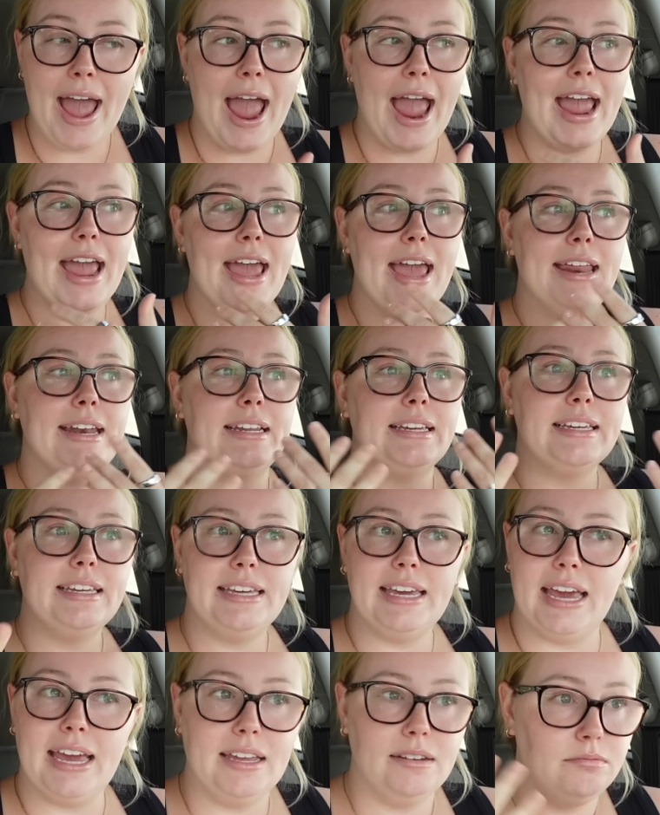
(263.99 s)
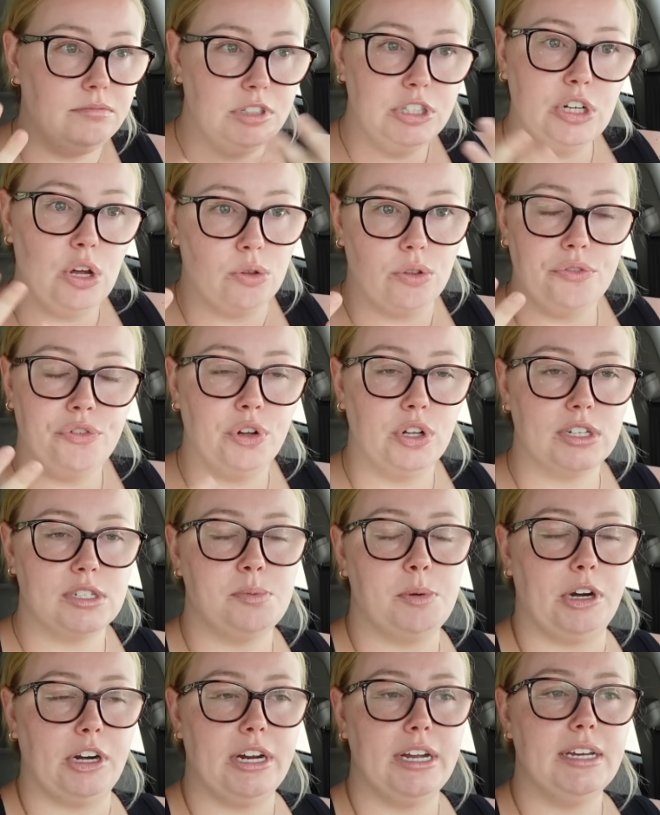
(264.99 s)
and get, you know, the full
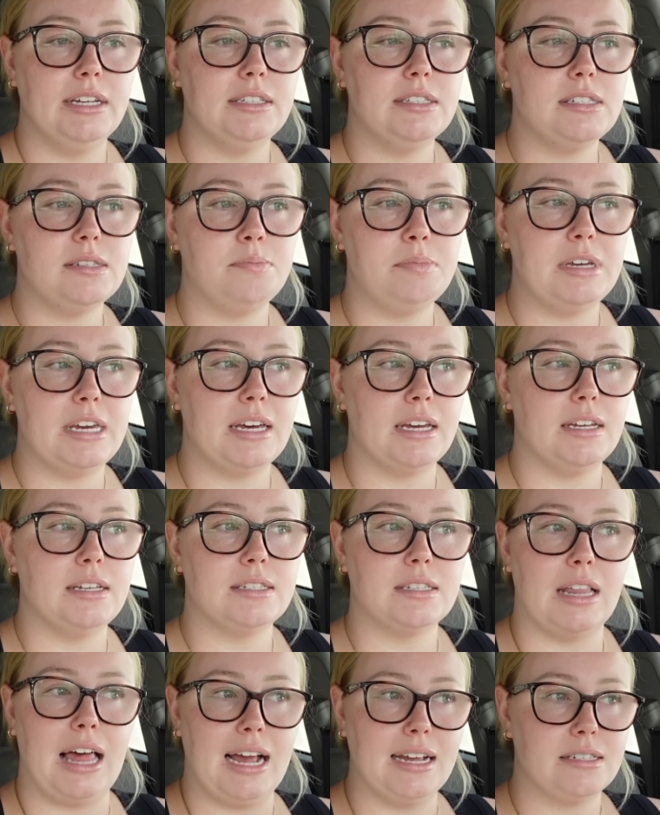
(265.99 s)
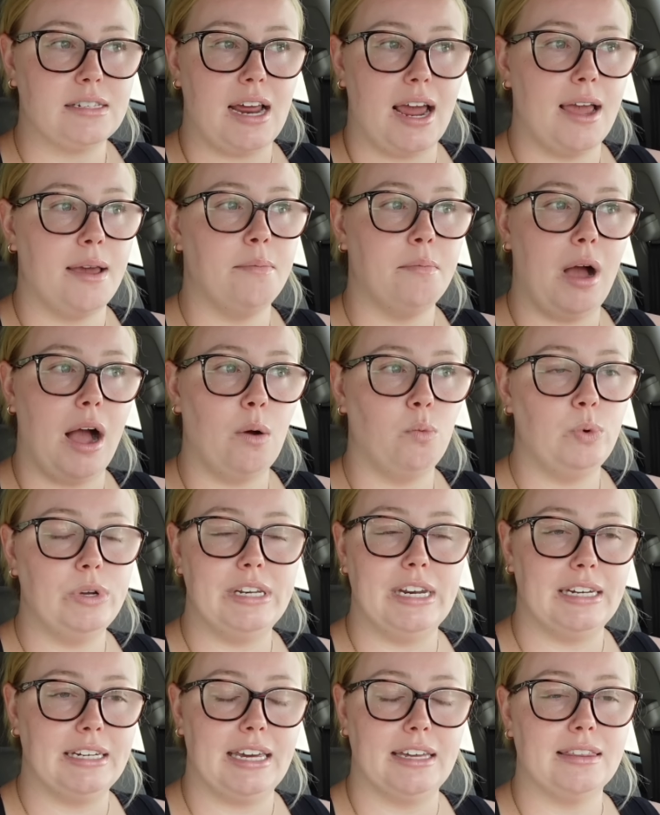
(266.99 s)
experience because last time we
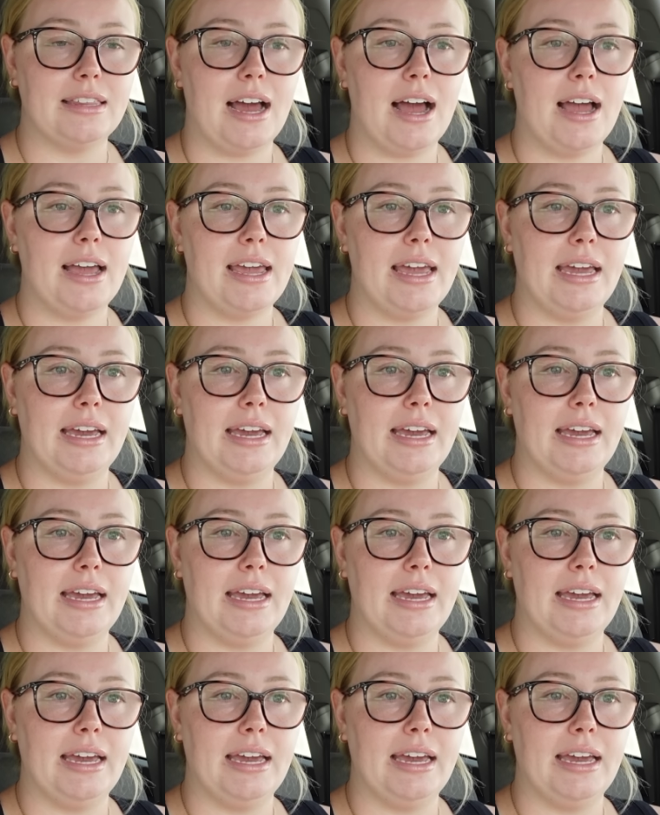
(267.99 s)
didn't get that.